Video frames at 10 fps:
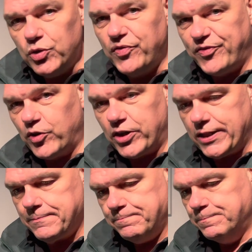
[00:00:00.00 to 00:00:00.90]
for.
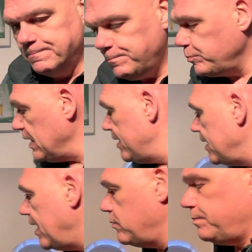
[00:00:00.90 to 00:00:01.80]

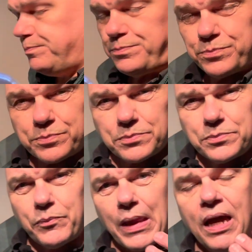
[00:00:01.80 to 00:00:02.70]
Now,
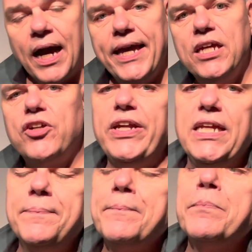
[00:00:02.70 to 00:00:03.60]
I agree.
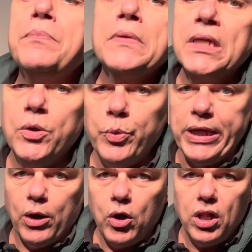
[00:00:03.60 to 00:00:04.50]

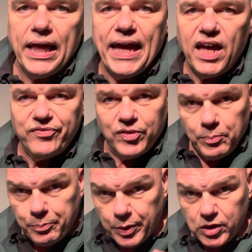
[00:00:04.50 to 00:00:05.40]
We all have
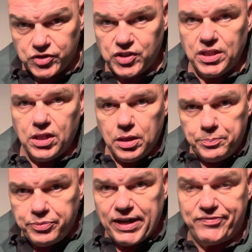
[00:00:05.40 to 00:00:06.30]
personal
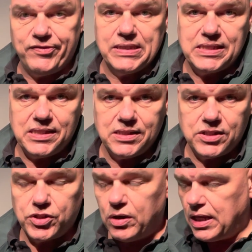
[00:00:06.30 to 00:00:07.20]
preferences.
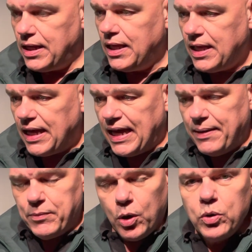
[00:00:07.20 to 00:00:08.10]
So
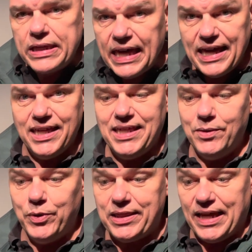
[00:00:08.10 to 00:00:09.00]
I'm okay
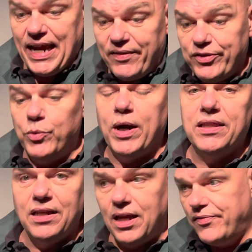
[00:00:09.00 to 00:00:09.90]
with
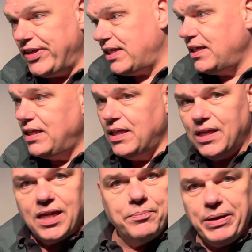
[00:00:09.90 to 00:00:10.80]
everyone loving
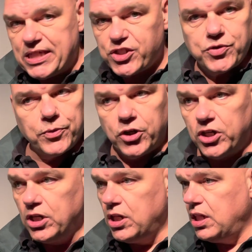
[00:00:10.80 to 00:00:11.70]
a big
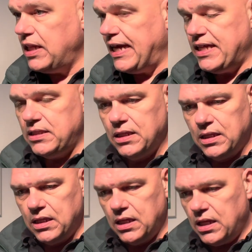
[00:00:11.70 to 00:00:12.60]
swirl and
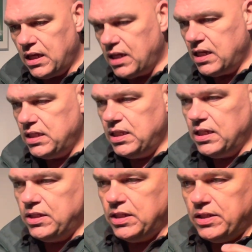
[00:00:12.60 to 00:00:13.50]

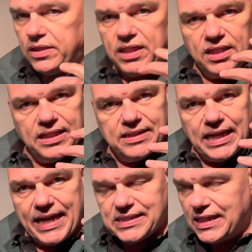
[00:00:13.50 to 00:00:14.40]
you think that it
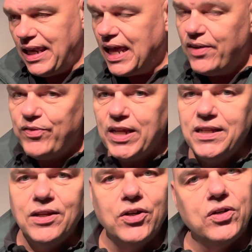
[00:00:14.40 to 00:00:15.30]
has a lively
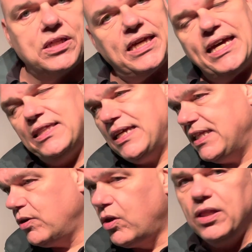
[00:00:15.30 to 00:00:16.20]
look
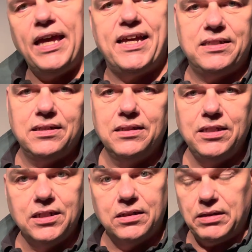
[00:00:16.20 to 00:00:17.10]
and all that.
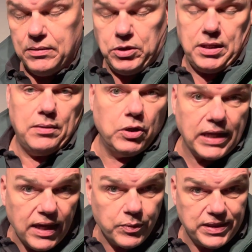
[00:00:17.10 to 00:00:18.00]
You know, I'm
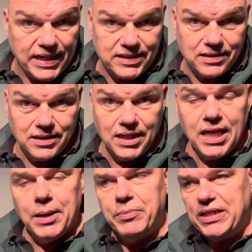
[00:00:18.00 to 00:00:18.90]
okay with that.
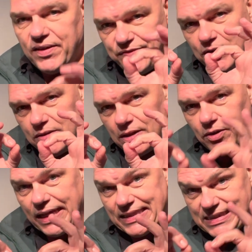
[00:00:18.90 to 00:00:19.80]
But if you
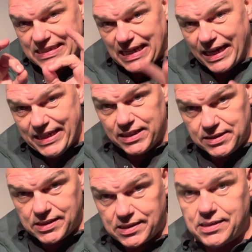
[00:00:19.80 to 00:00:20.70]
look at the
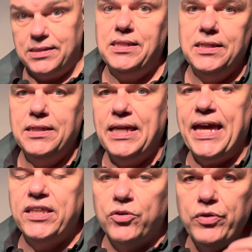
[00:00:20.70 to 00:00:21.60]
science
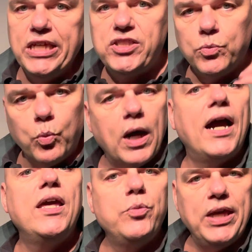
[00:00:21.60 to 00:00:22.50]
and the reason
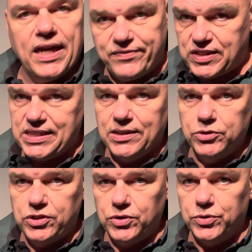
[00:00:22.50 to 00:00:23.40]
why we have
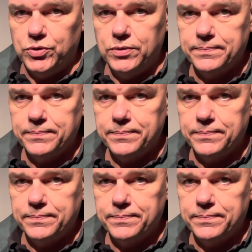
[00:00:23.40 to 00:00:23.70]
CO2,